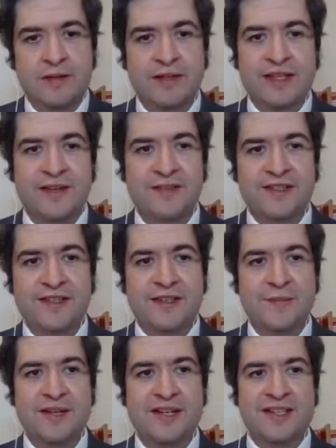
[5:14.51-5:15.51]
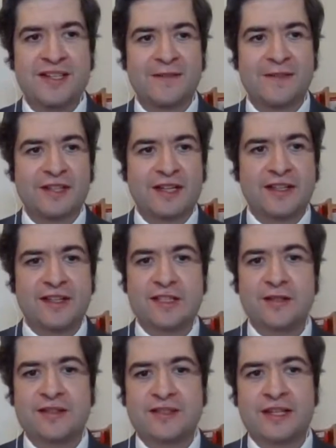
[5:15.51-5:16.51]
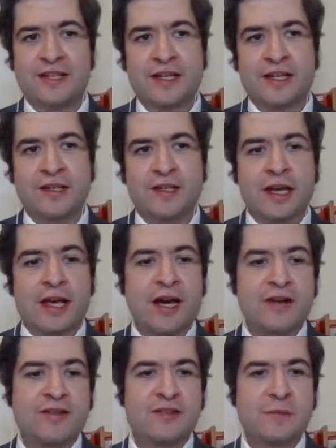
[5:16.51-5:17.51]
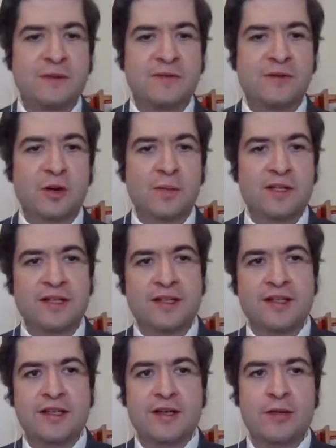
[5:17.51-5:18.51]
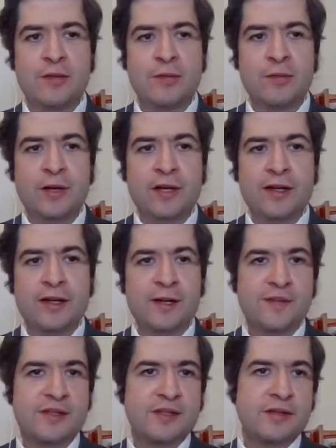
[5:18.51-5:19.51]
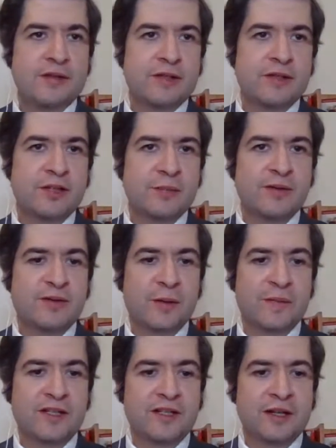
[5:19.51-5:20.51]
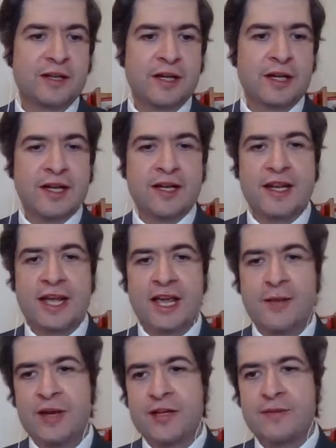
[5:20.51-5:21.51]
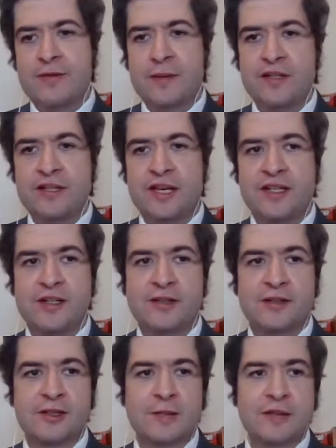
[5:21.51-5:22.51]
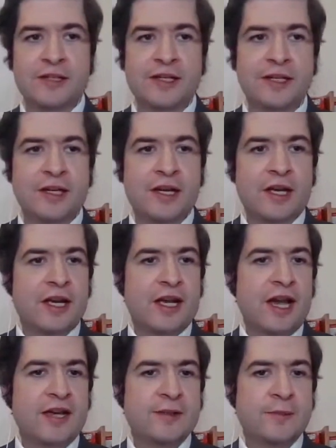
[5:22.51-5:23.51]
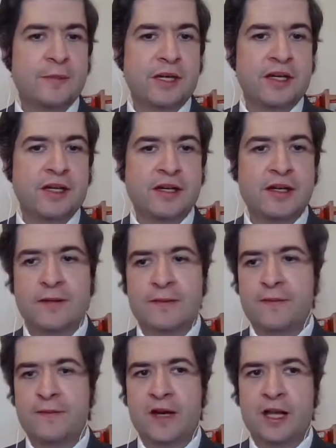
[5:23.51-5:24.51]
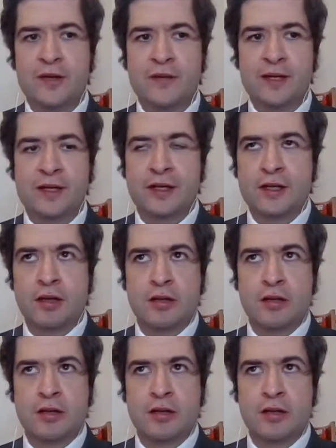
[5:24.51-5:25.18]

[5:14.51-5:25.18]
Well, definitely some of the big difference I think she'll see is how Super Formula, when it comes to the Super Formula name and the reputation globally, it has a big following.